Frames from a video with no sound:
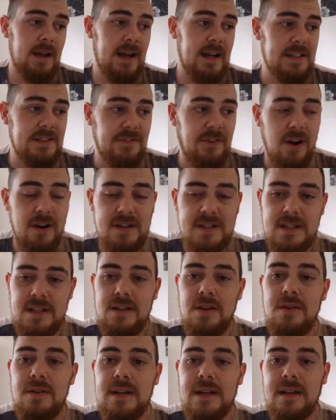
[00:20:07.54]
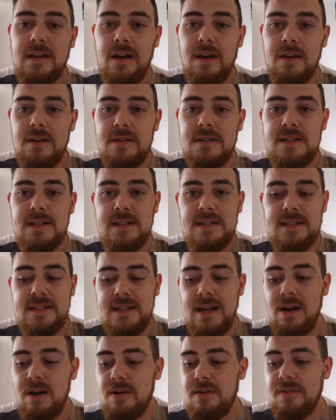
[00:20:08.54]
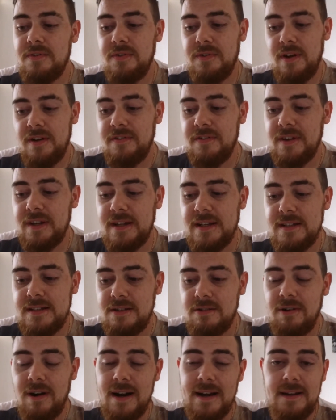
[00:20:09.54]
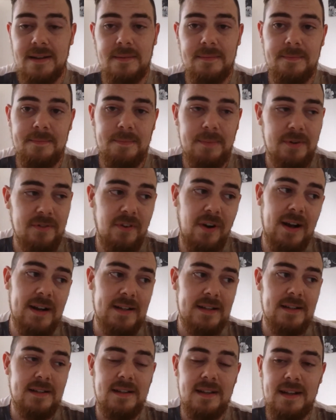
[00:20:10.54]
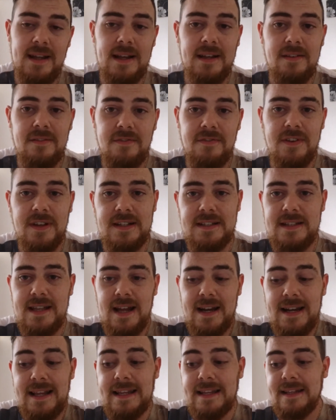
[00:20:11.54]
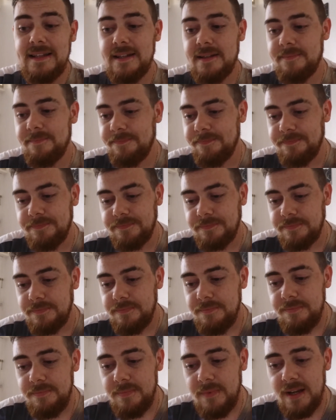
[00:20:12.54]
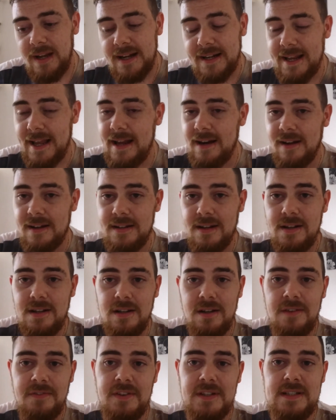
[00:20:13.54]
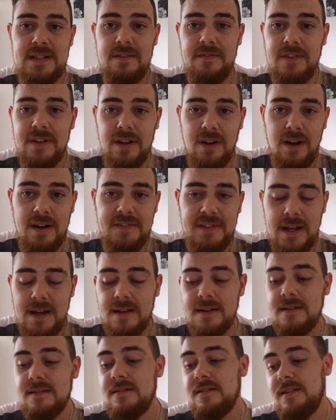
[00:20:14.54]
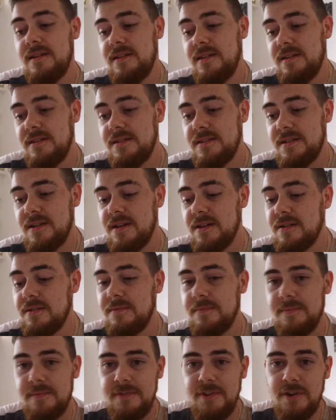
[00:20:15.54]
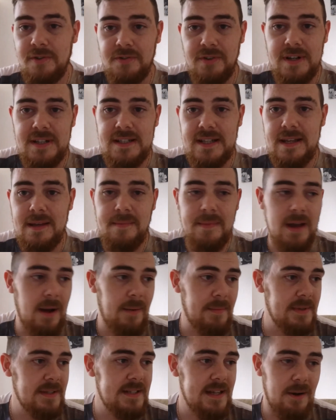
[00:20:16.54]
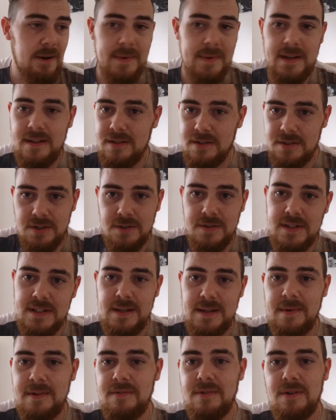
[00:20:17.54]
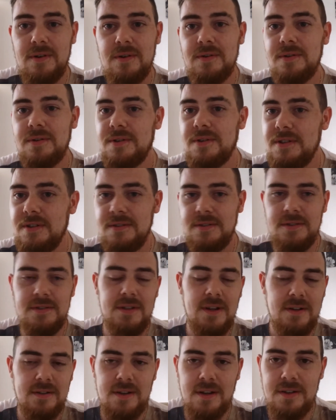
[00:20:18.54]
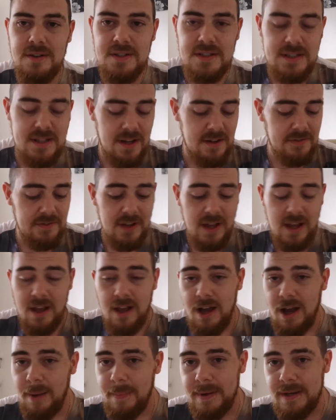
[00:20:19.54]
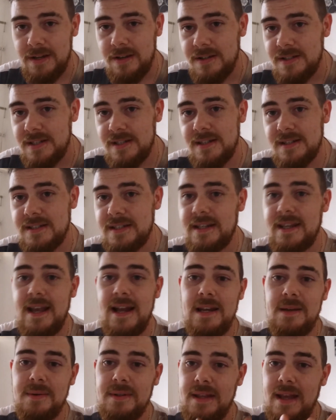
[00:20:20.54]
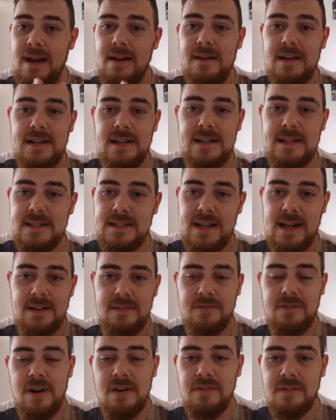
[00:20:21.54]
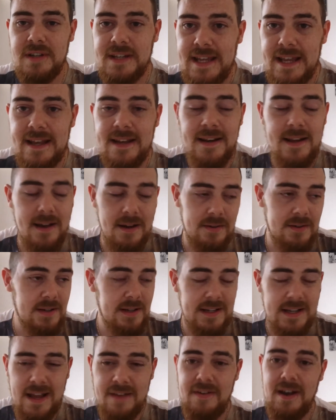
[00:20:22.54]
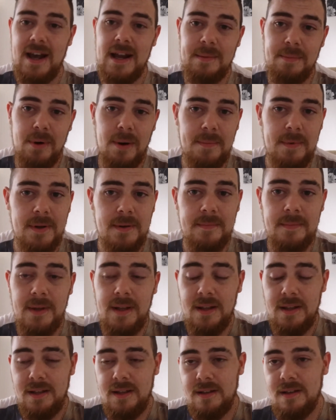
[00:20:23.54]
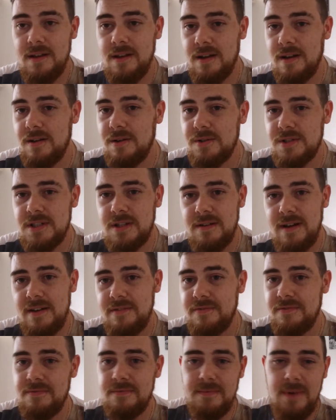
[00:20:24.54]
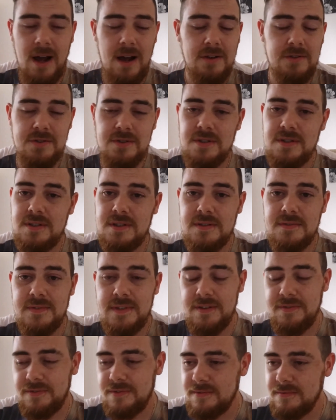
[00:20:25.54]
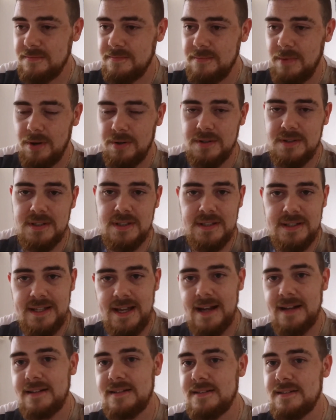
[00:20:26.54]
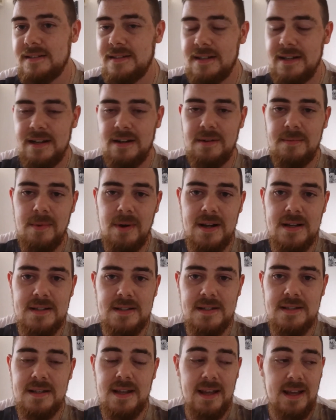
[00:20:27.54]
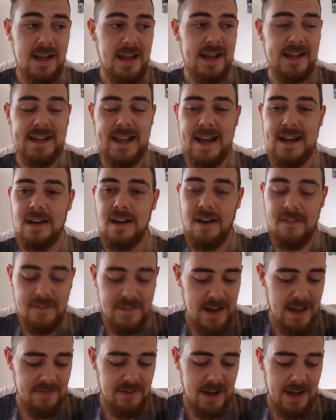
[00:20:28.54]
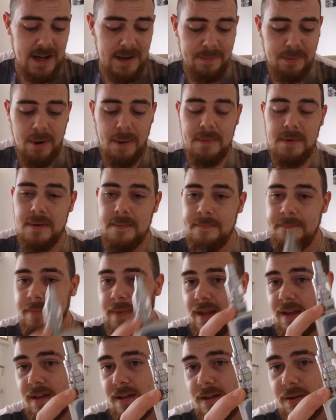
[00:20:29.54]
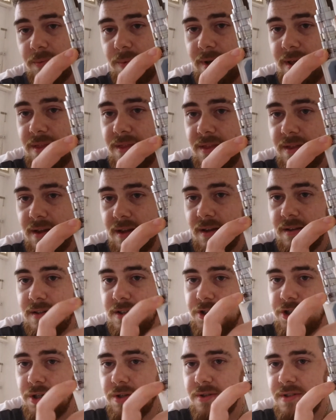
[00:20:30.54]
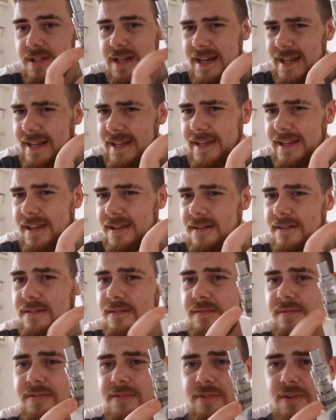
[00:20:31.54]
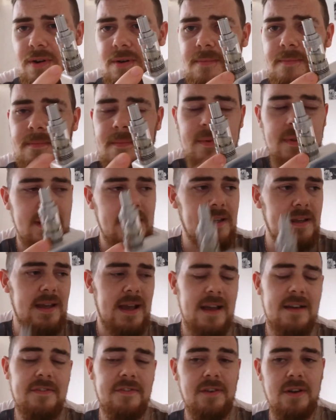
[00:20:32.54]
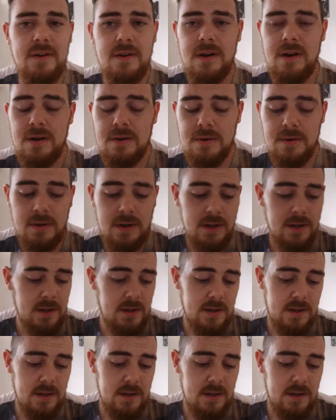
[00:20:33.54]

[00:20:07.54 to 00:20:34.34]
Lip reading: As far as the unit goes itself, I think it's great, providing that they can fix that leak. Again, I don't know if it's something I've done, so feel free to hit me up and tell me you're doing something wrong or you don't know your stuff. I've been using the Sigelli with the Heracles tank for over a year now, never had a problem. I also have hundreds of different mods and tanks and clearomisers. Again, I've never had a problem with the juice leaking from the airflow hole.